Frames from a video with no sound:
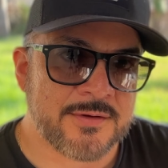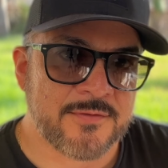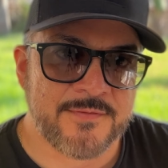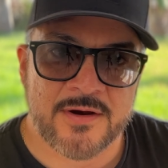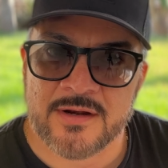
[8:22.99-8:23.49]
on
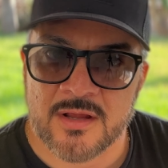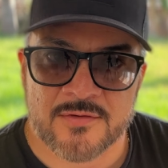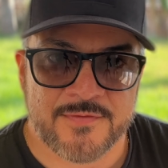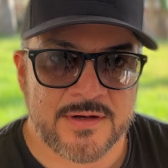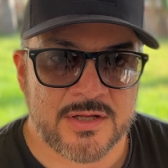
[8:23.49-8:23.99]
the very
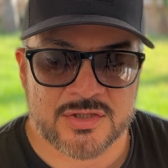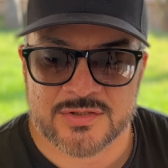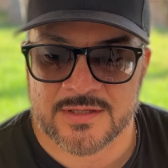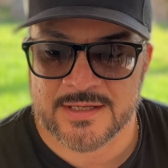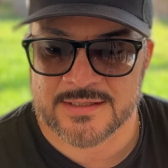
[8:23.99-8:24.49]
long
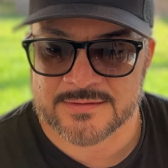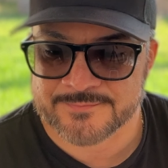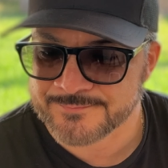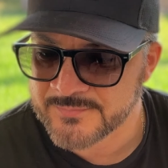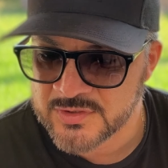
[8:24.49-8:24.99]
finish, uh,
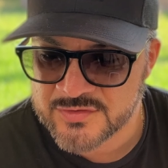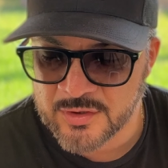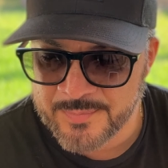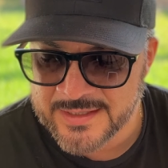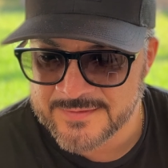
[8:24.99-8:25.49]

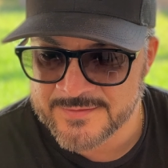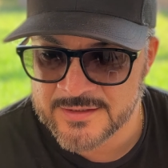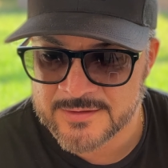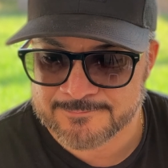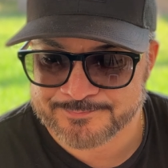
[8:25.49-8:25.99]
still picking it up.